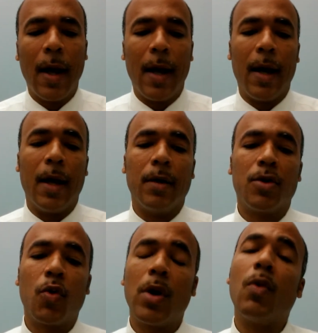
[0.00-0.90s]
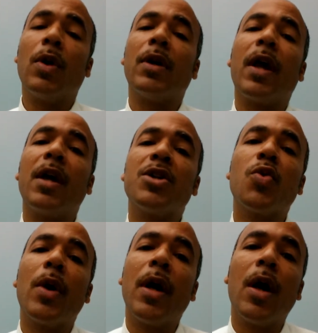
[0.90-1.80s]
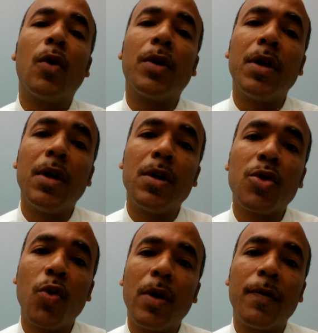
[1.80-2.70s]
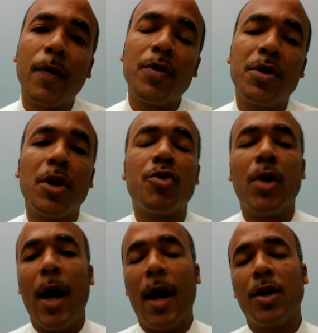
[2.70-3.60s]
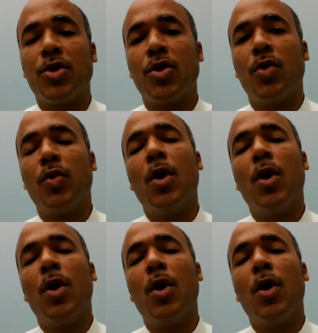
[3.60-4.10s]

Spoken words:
and 21 days to a healthy 21st century attitude.